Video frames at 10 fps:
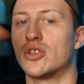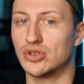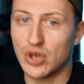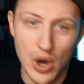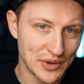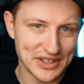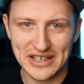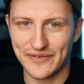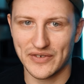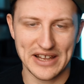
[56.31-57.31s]
loads of
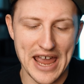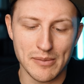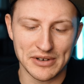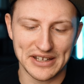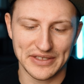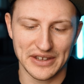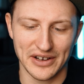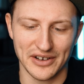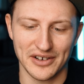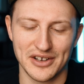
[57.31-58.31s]
different cameras out
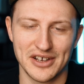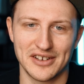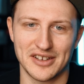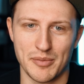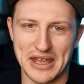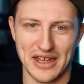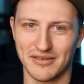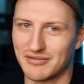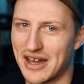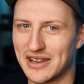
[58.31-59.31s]
there to make
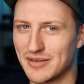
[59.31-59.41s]
it kind of the